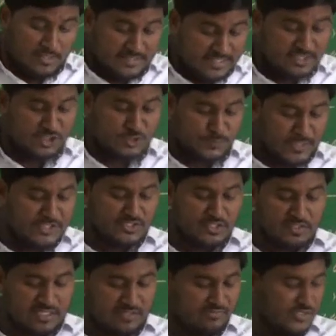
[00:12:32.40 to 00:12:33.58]
This
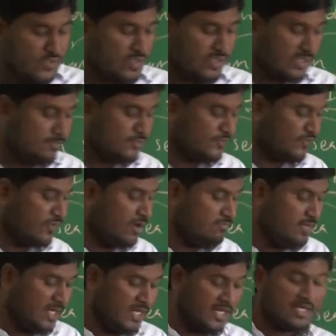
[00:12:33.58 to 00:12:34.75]
special revenue comes
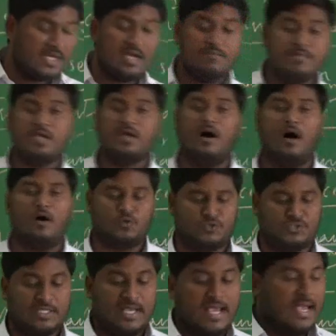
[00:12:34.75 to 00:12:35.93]
from a gaming
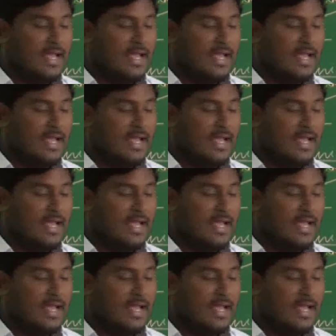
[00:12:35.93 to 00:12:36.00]
house.